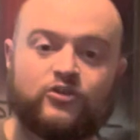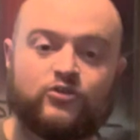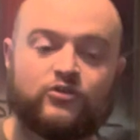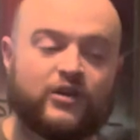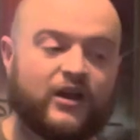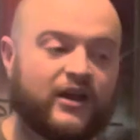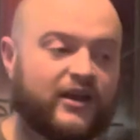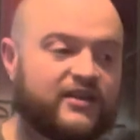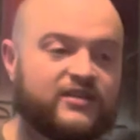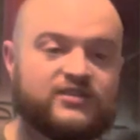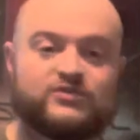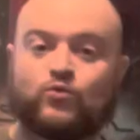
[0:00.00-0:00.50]

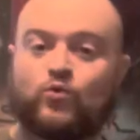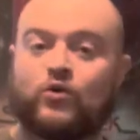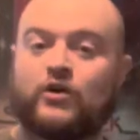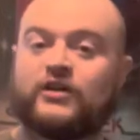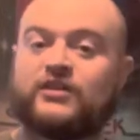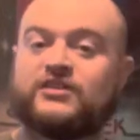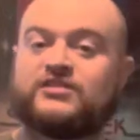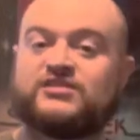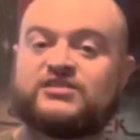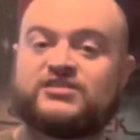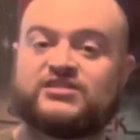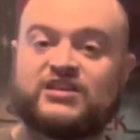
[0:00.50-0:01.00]
guys want
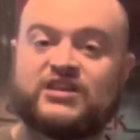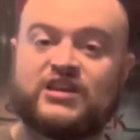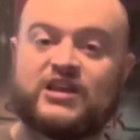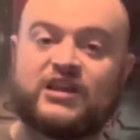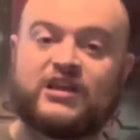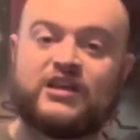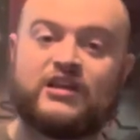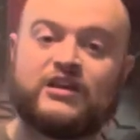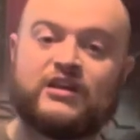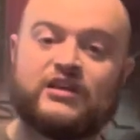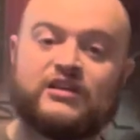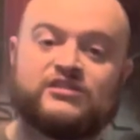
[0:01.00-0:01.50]
to
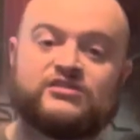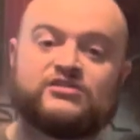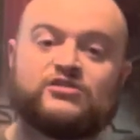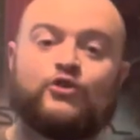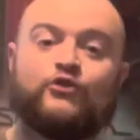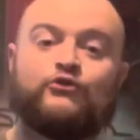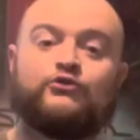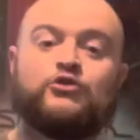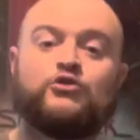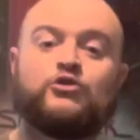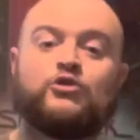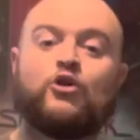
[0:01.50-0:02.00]
see. So
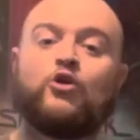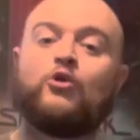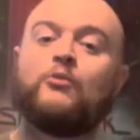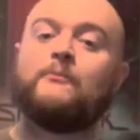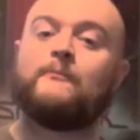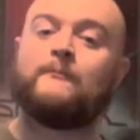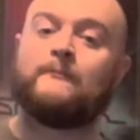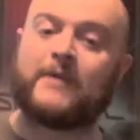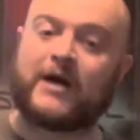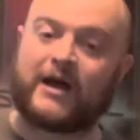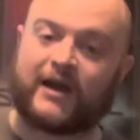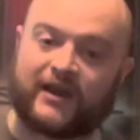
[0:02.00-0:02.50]
if you don't
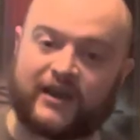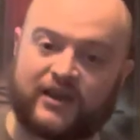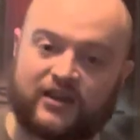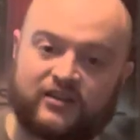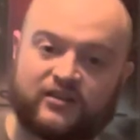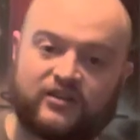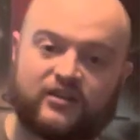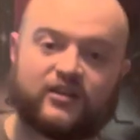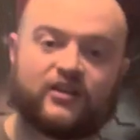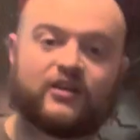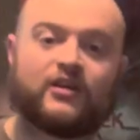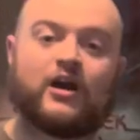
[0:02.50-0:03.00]

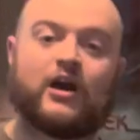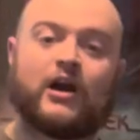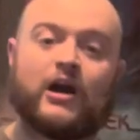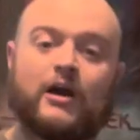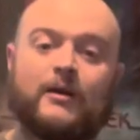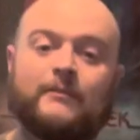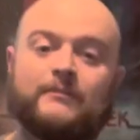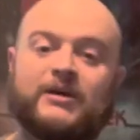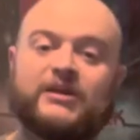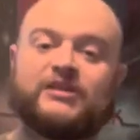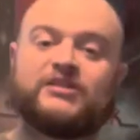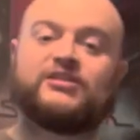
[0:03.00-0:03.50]
mind
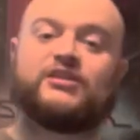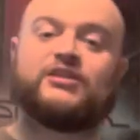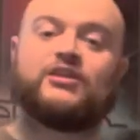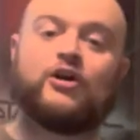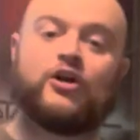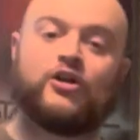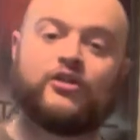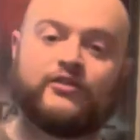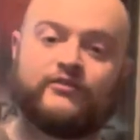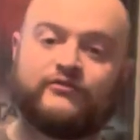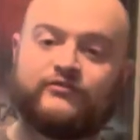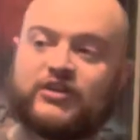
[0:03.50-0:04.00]
commenting
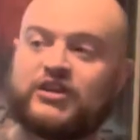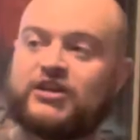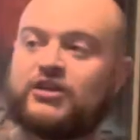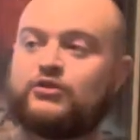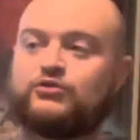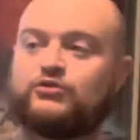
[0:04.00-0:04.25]
on the video,